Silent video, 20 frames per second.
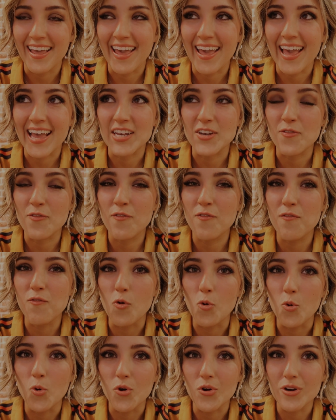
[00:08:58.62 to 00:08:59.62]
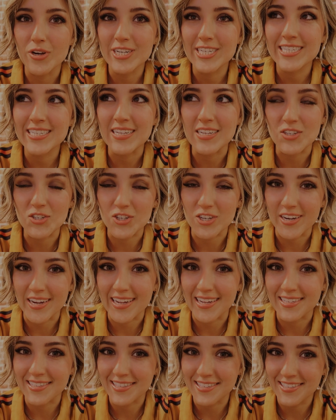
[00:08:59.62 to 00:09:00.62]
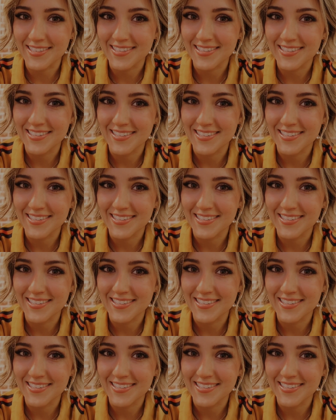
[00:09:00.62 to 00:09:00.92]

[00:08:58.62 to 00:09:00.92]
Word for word: and four teacher aides.